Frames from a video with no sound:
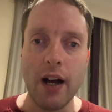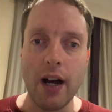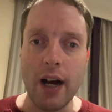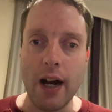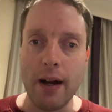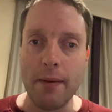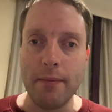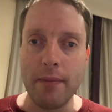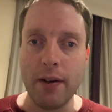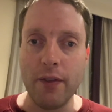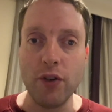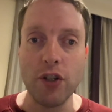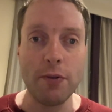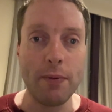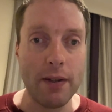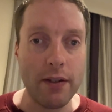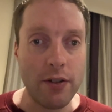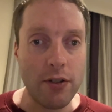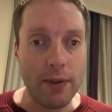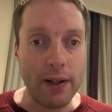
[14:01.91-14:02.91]
Um, I've also
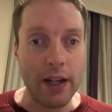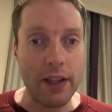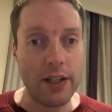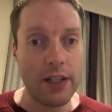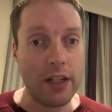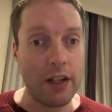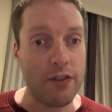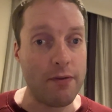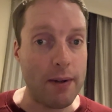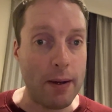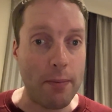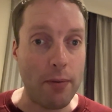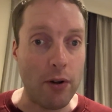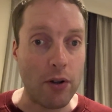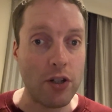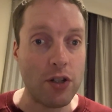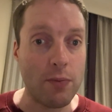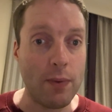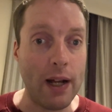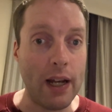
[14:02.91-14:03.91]
been doing other stuff on my blog
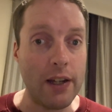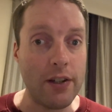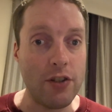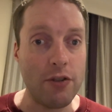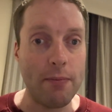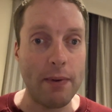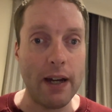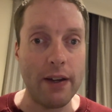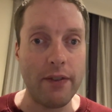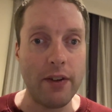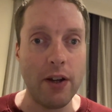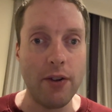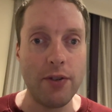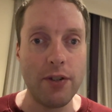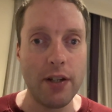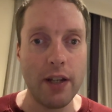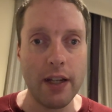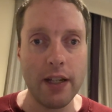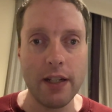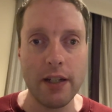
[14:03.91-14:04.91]
as well, as you may have
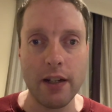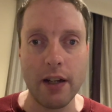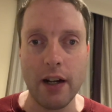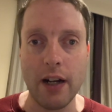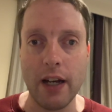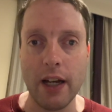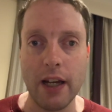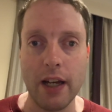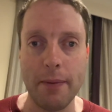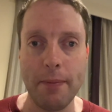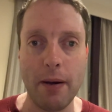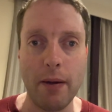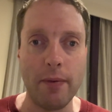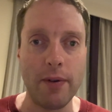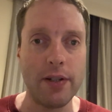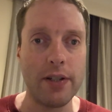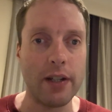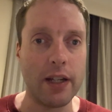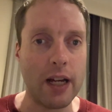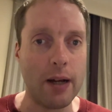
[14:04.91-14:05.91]
noticed. I uh,
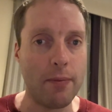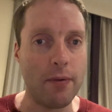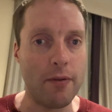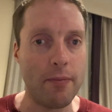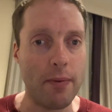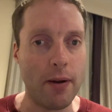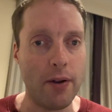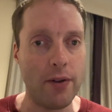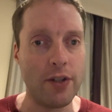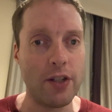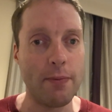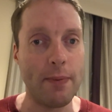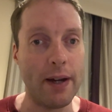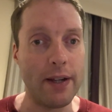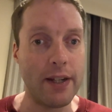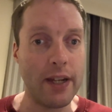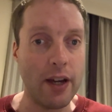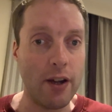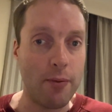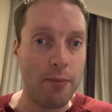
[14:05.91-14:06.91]
published a couple of posts about
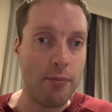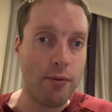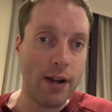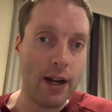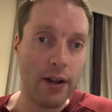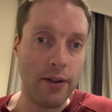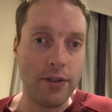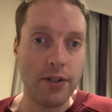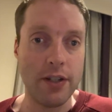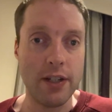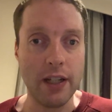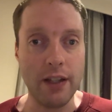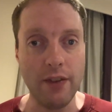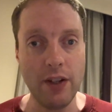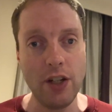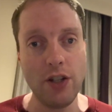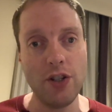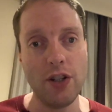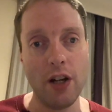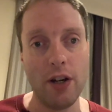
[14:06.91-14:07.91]
Derren Brown's
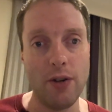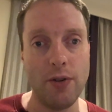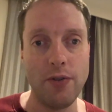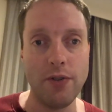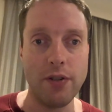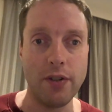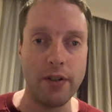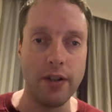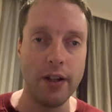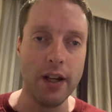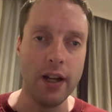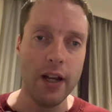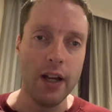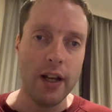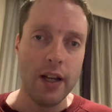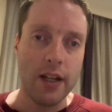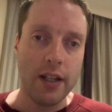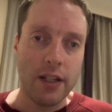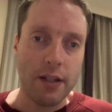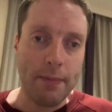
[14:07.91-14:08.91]
TV shows and
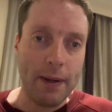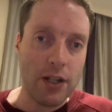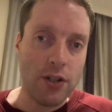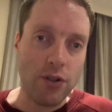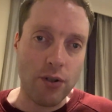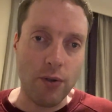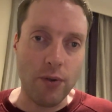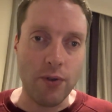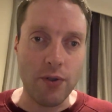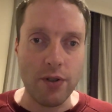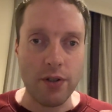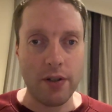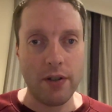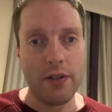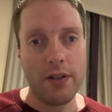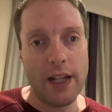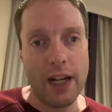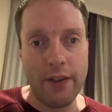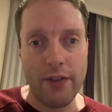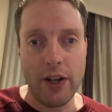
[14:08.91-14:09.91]
specials and
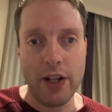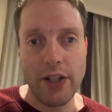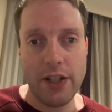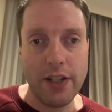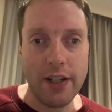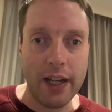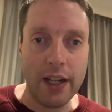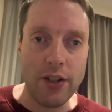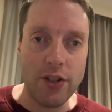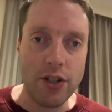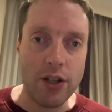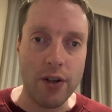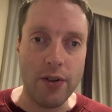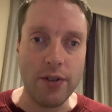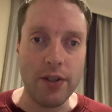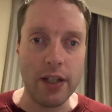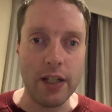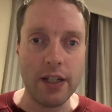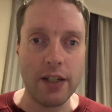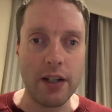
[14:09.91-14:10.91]
televised stage shows
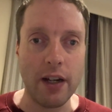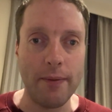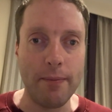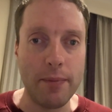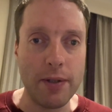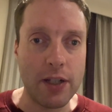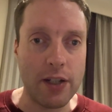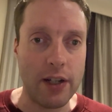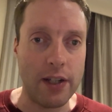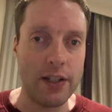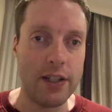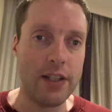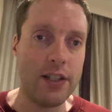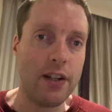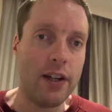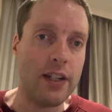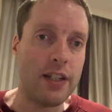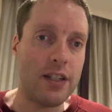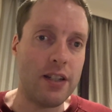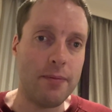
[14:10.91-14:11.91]
that he's done because I
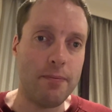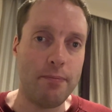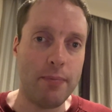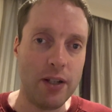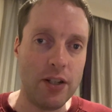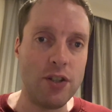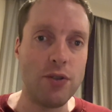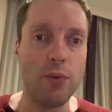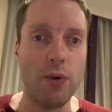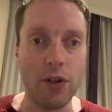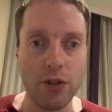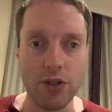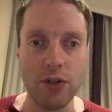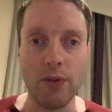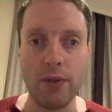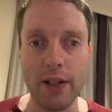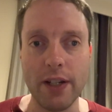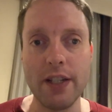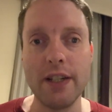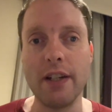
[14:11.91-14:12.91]
decided to binge watch all
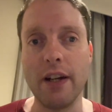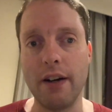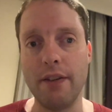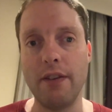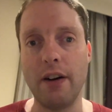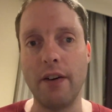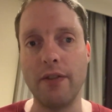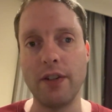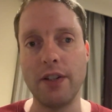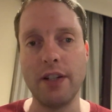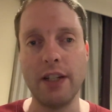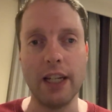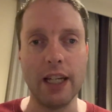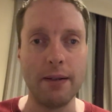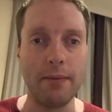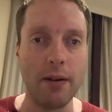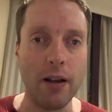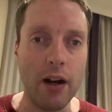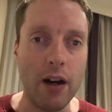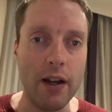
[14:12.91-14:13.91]
his stuff after seeing
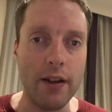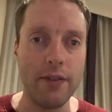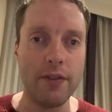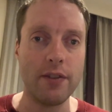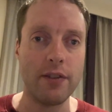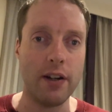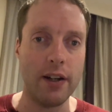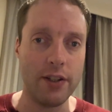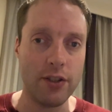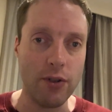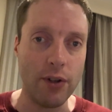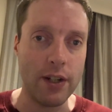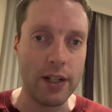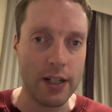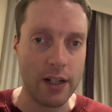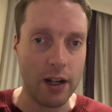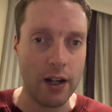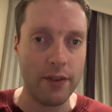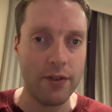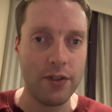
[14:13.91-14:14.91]
him live because I enjoyed his
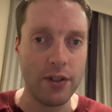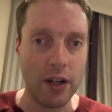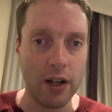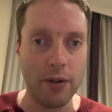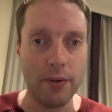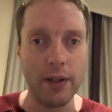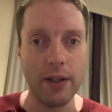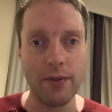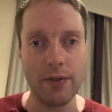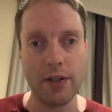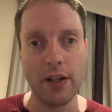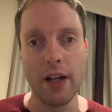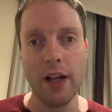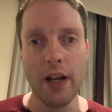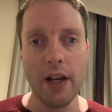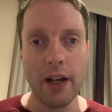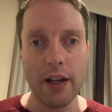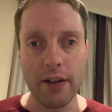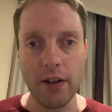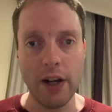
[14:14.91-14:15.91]
live show and it was
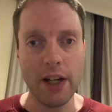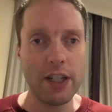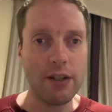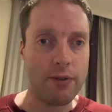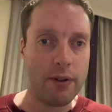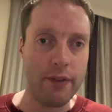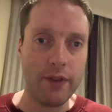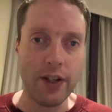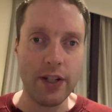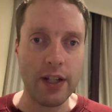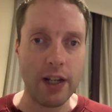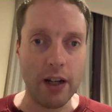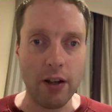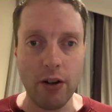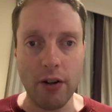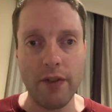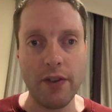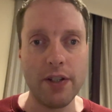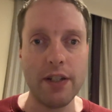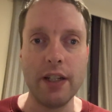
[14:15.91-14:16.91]
nice to revisit a lot
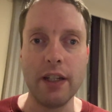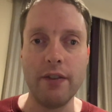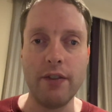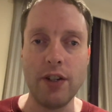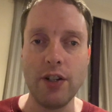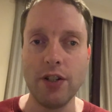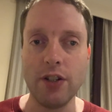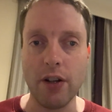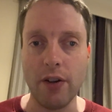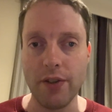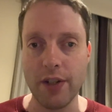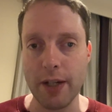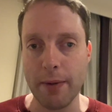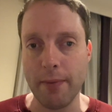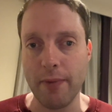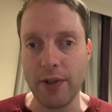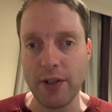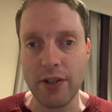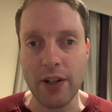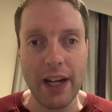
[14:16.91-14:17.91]
of his TV shows, some of
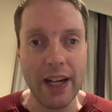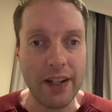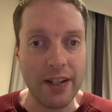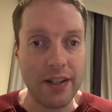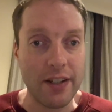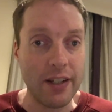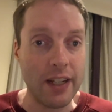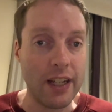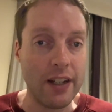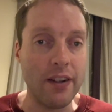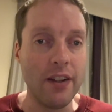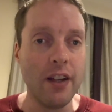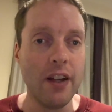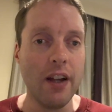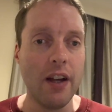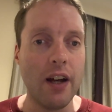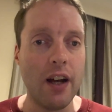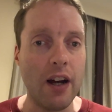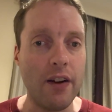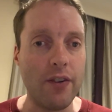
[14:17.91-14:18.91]
which I hadn't seen
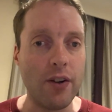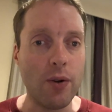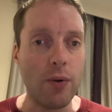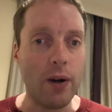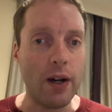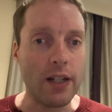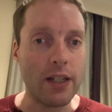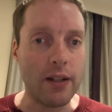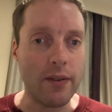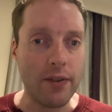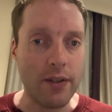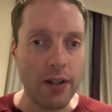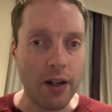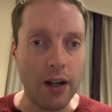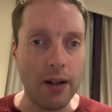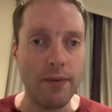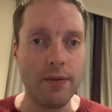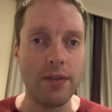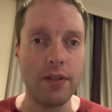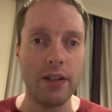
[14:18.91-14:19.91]
uh, for quite some
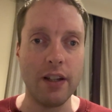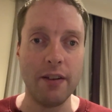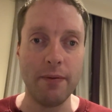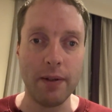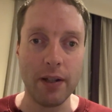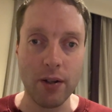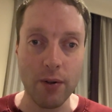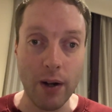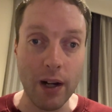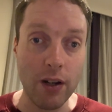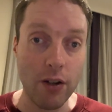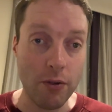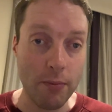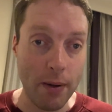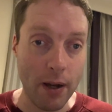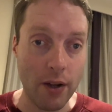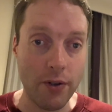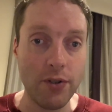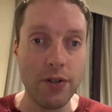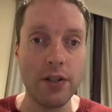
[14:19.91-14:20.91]
time. So they've been quite long
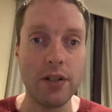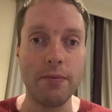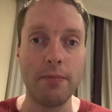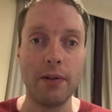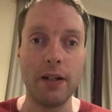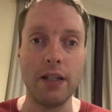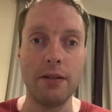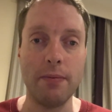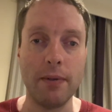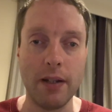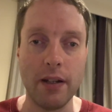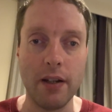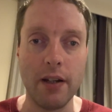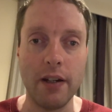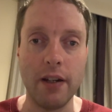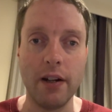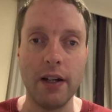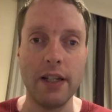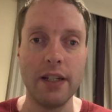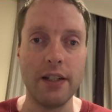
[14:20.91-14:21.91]
posts, but it's been uh,
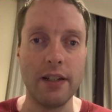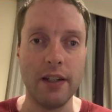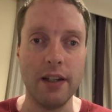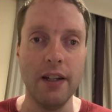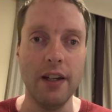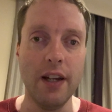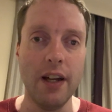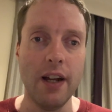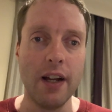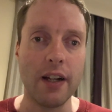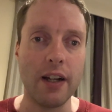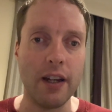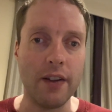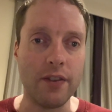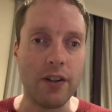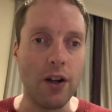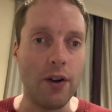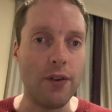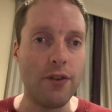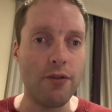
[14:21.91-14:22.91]
nice to kind of
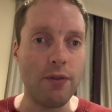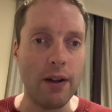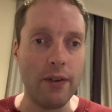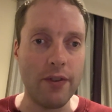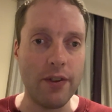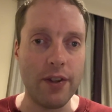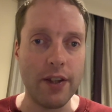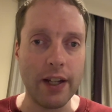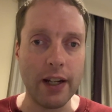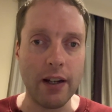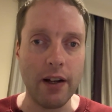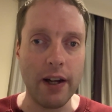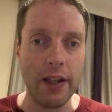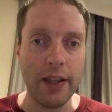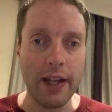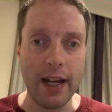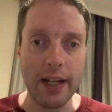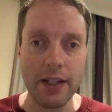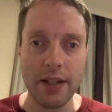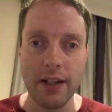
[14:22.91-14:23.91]
go through everything like
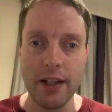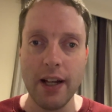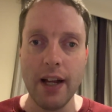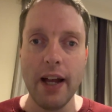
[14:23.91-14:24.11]
that.